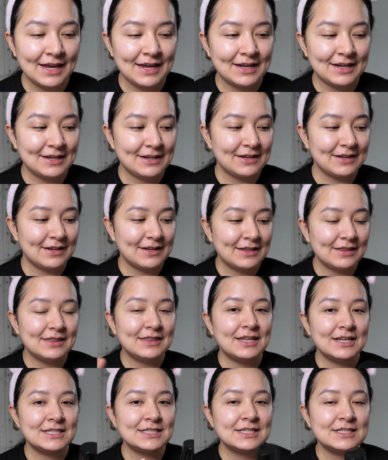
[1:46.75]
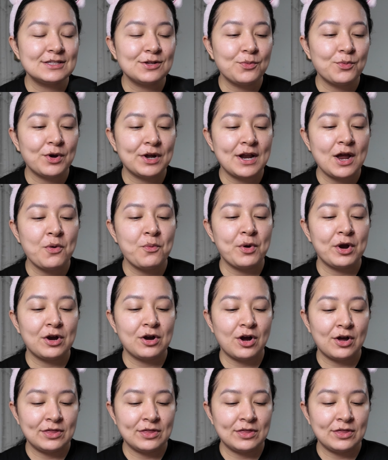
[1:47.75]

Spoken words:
Like, this is the one I wear